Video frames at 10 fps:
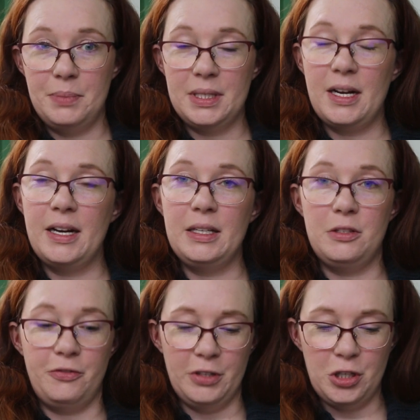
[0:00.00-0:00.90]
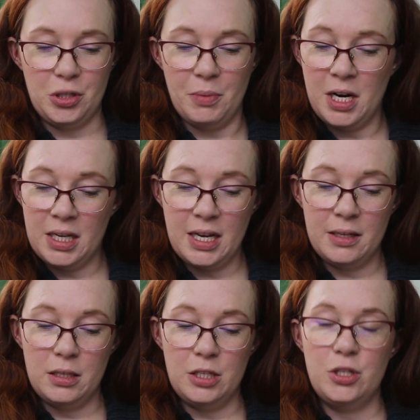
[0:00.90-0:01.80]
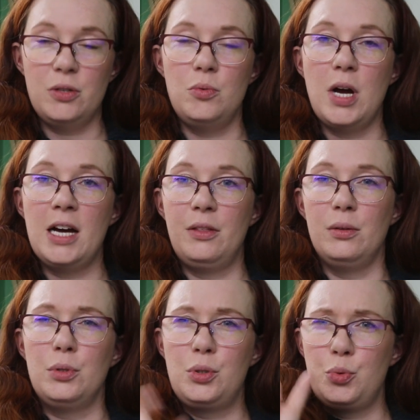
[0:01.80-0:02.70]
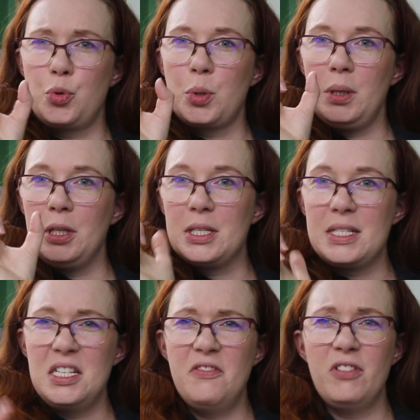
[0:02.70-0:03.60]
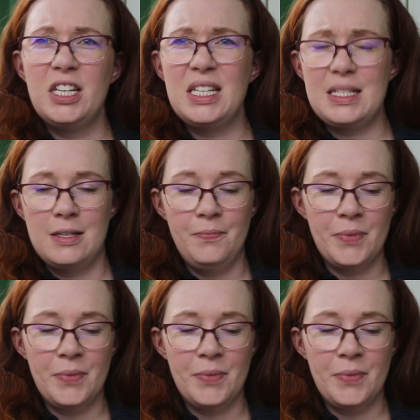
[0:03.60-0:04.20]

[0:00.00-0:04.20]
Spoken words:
but I need to finish the body and I need to add those short little sleevelets